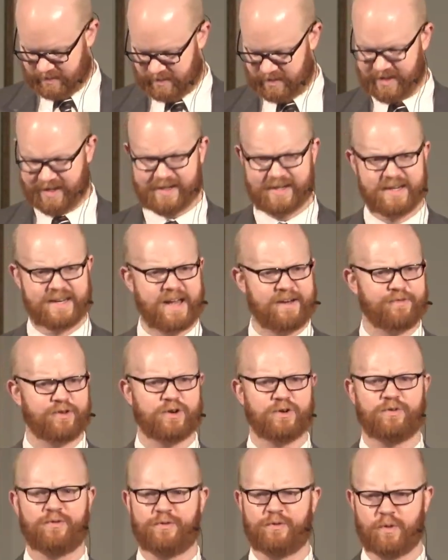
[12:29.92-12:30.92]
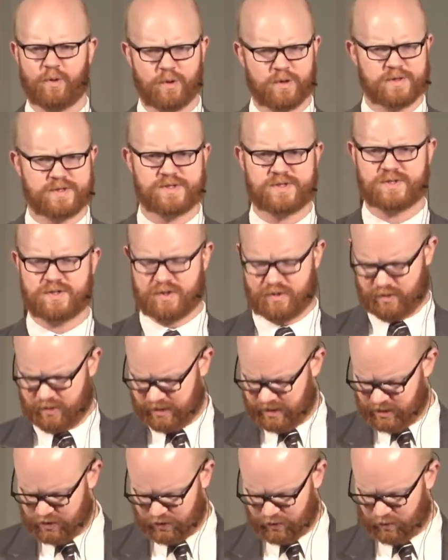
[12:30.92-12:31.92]
And never force or
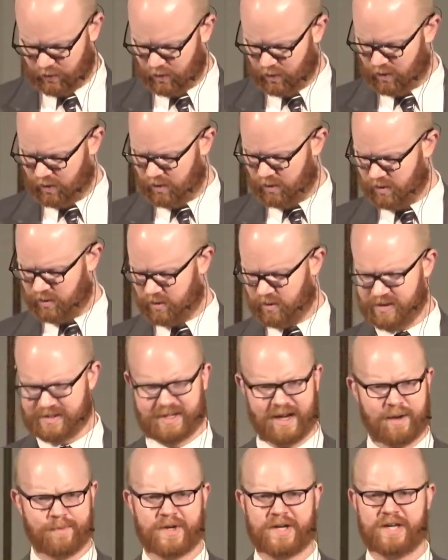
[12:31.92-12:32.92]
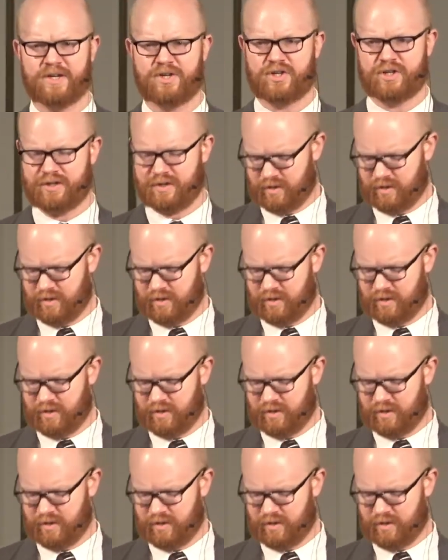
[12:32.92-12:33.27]
control or domination